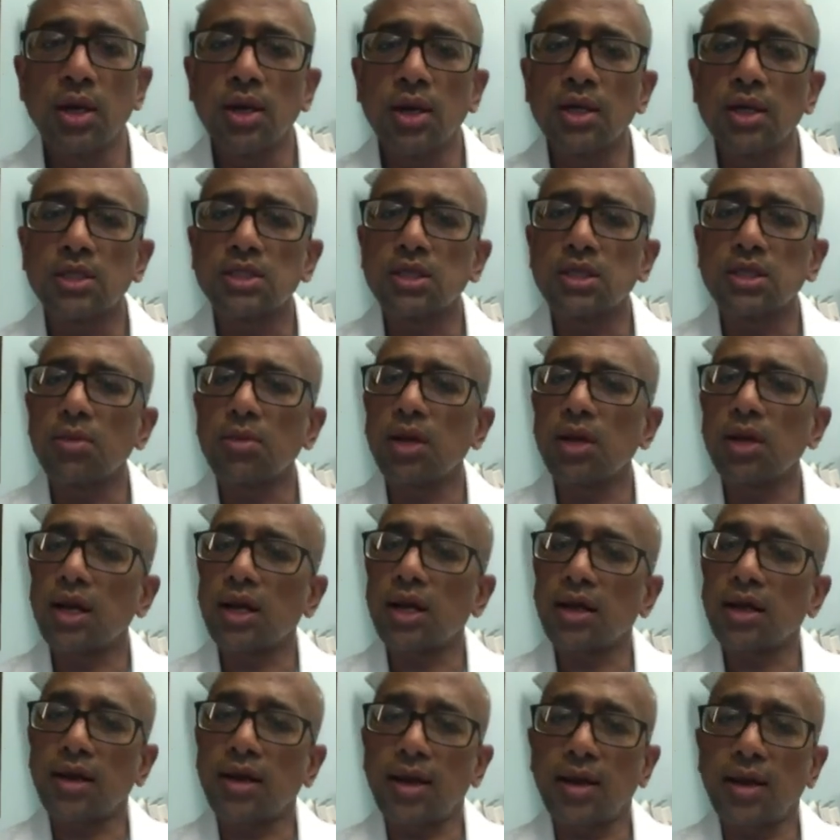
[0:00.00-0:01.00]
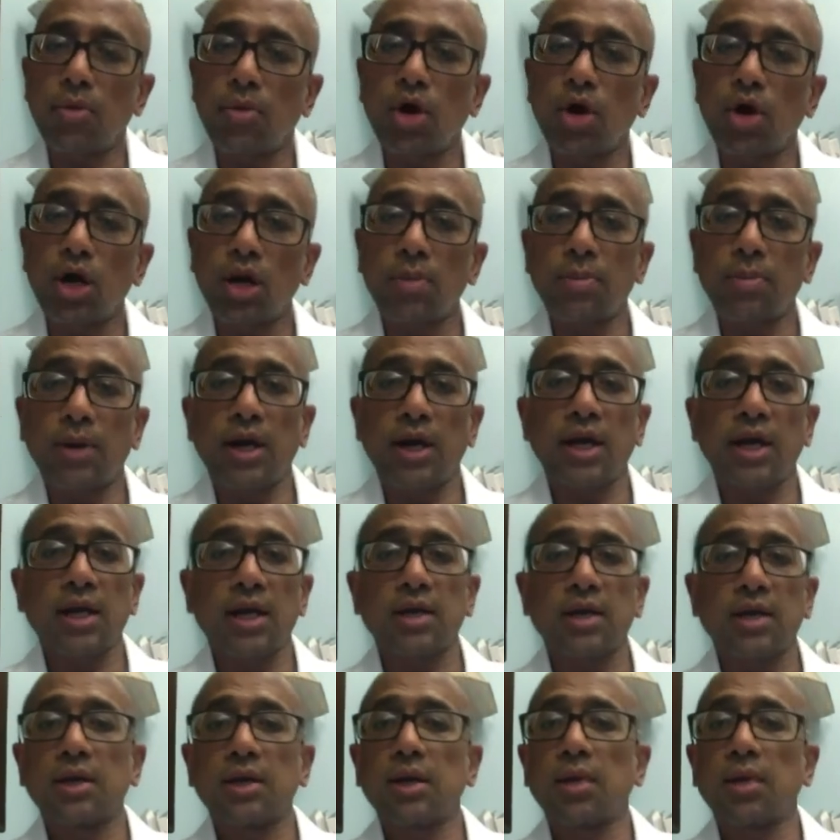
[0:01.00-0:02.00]
Similarly, can a model predict
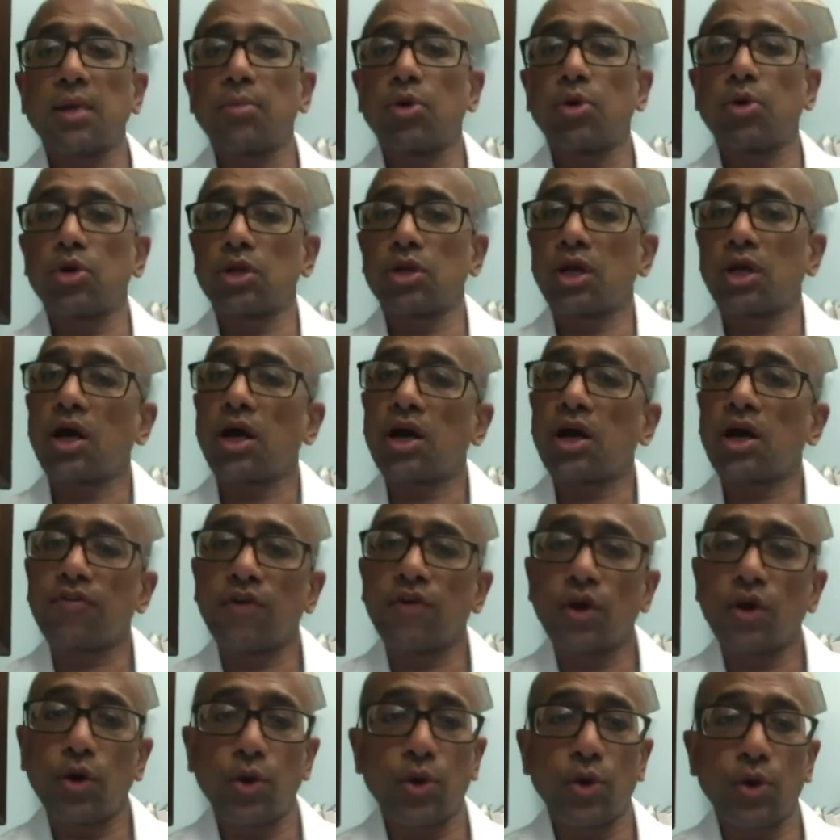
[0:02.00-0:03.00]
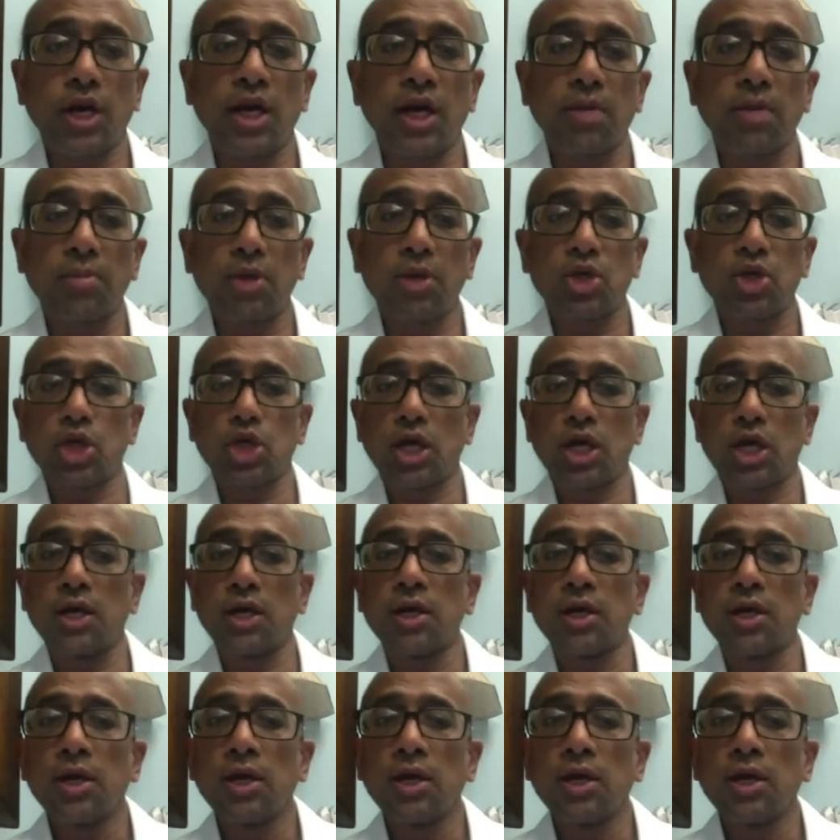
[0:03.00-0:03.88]
about the heart failure readmission